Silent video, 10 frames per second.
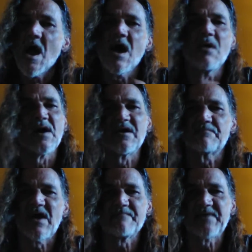Oh, I don't
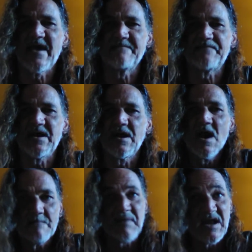propagate fear,
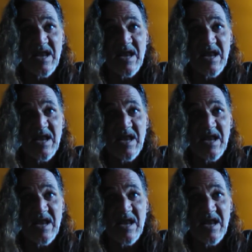but